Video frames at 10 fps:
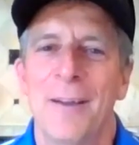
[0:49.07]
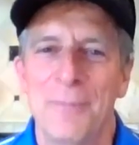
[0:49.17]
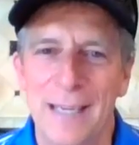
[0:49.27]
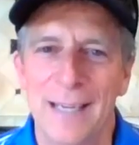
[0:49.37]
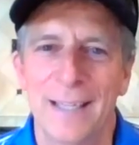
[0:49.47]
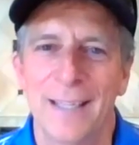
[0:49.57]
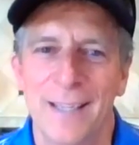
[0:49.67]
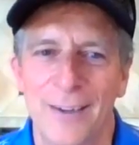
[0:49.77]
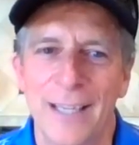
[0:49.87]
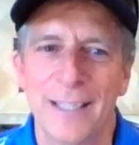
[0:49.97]
I mean, it,
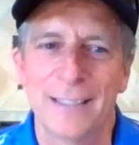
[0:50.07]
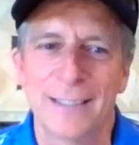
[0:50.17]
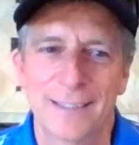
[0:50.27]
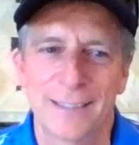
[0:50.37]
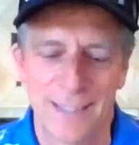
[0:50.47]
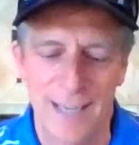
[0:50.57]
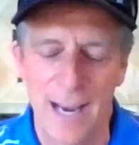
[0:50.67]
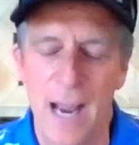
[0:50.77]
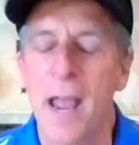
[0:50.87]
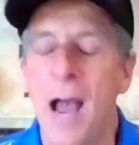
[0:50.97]
you know, it is,
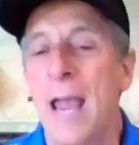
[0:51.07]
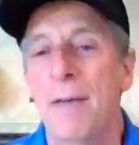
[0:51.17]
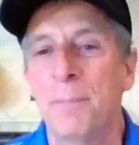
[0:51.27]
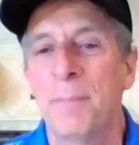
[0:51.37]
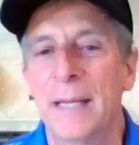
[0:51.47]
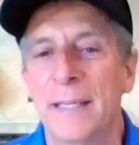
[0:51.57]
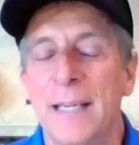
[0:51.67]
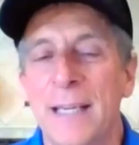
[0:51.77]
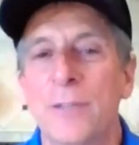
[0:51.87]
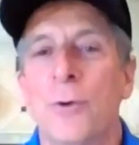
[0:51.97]
I, I haven't met
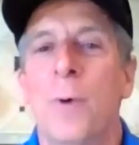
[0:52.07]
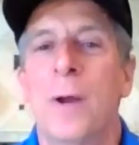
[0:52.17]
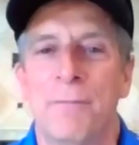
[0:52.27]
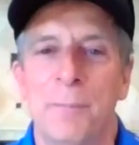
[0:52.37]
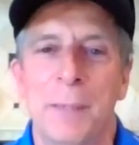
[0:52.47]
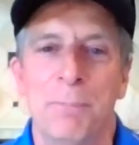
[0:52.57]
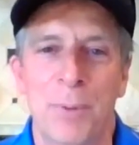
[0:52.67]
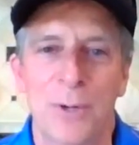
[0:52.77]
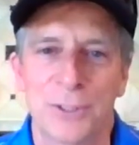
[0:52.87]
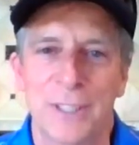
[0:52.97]
either one of them in
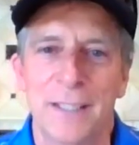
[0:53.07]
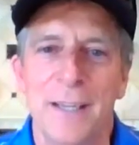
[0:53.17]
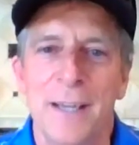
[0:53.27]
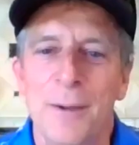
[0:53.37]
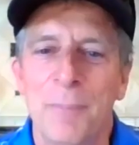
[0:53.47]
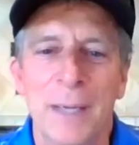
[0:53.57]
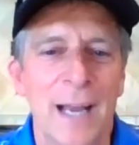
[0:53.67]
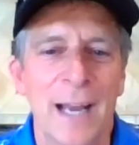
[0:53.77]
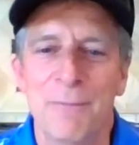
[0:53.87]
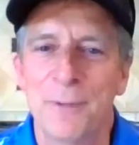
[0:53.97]
person,
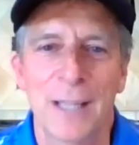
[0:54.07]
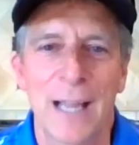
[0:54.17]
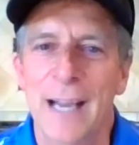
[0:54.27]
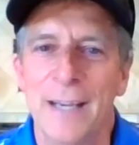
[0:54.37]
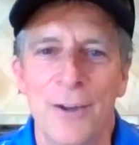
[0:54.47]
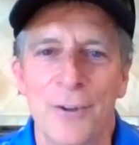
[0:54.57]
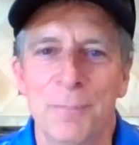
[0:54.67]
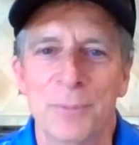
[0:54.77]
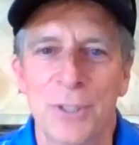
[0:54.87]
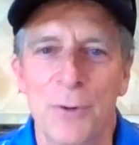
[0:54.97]
but I feel like I know
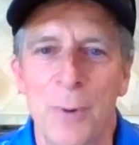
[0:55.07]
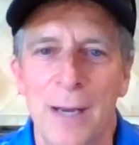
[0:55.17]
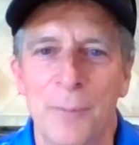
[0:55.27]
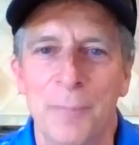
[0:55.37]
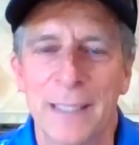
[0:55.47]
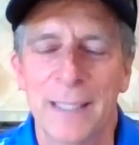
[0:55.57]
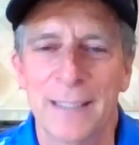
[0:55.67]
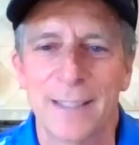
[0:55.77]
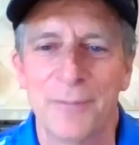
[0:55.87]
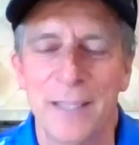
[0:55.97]
them so well
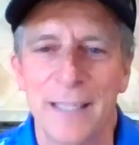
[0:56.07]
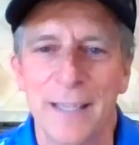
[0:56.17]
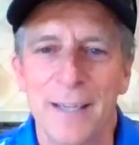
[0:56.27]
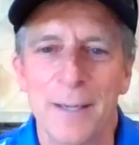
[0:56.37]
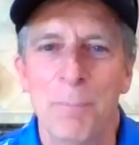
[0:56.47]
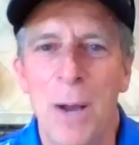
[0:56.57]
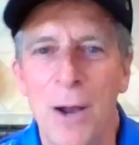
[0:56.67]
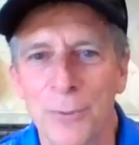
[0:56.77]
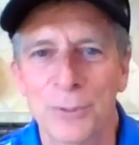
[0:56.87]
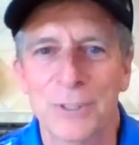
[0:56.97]
because of the
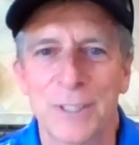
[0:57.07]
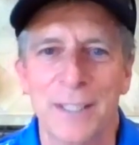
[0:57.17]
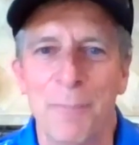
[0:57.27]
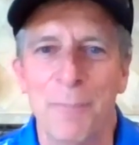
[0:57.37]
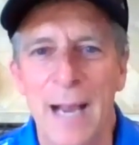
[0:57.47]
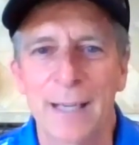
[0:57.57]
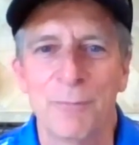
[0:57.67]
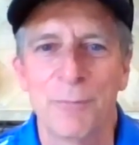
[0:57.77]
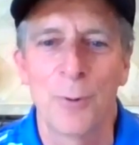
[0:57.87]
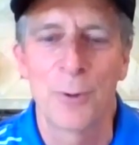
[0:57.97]
posts and the back
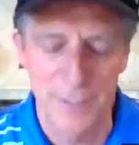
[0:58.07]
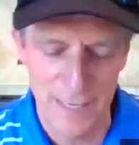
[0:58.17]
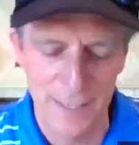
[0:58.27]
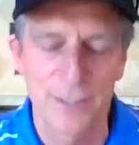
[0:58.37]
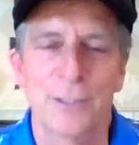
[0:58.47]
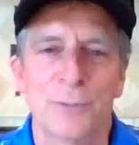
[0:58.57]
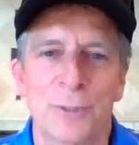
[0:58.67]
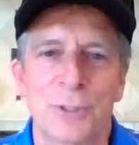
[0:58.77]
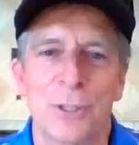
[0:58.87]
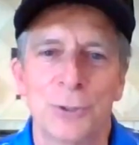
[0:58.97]
and forth. Thank goodness
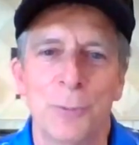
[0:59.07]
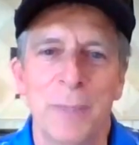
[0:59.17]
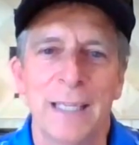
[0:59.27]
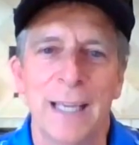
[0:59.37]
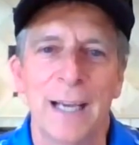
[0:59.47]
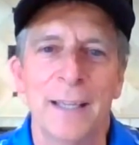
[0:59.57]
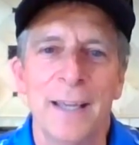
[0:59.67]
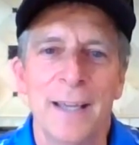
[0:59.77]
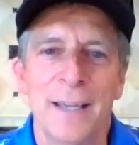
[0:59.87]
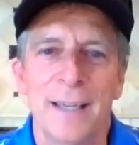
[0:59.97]
for social media.
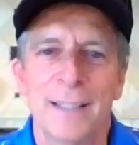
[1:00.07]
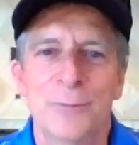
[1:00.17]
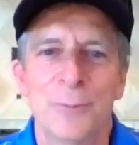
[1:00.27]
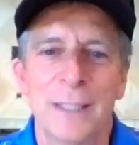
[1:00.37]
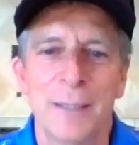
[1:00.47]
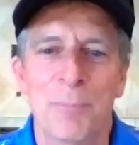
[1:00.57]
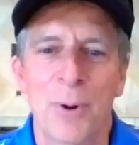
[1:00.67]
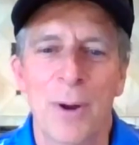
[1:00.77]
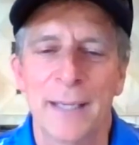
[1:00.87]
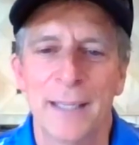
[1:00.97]
It's really
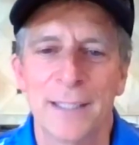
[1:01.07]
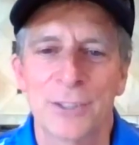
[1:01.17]
brought